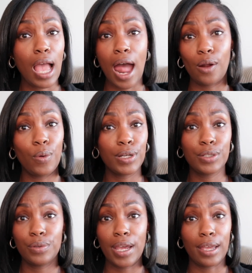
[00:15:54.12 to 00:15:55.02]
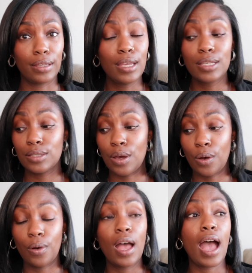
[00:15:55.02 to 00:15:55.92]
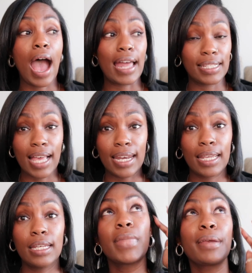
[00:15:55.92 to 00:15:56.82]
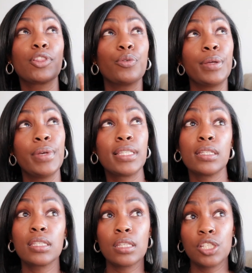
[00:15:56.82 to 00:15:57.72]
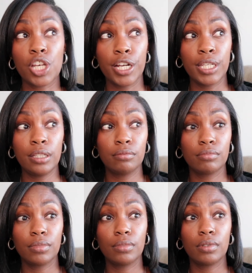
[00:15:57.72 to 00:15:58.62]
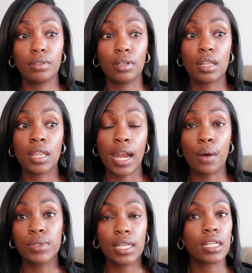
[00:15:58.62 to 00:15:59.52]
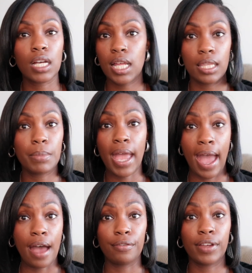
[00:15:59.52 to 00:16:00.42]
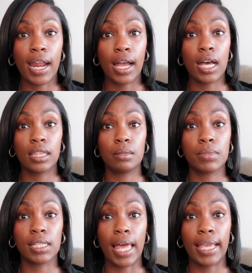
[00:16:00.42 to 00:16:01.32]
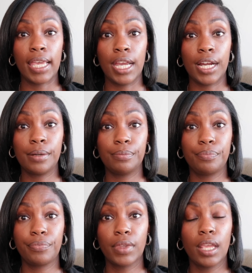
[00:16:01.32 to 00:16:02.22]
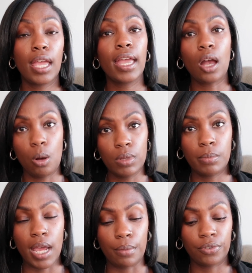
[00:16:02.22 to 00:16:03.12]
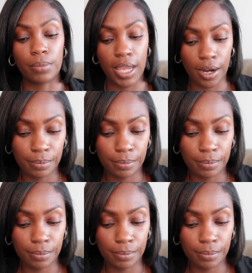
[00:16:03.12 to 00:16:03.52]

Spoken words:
I don't want to do that. So I decided like 3 weeks into the journey that I was going to cut them in half, and I cut to like here and comb them down from there.